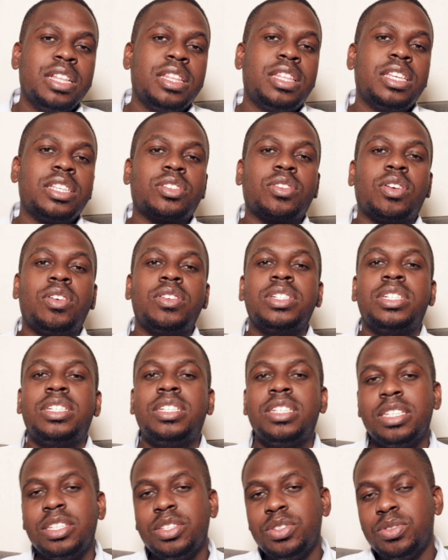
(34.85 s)
This
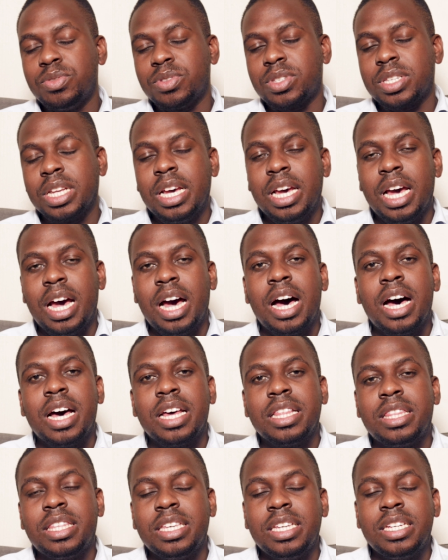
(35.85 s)
continues
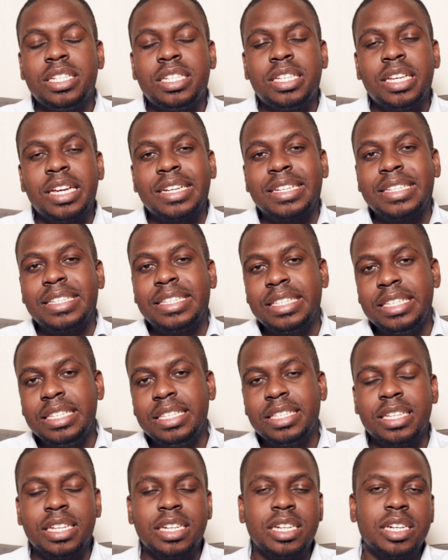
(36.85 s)
uh, the tech
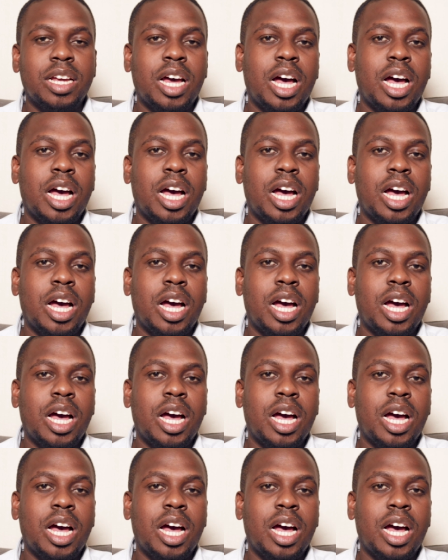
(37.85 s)
season.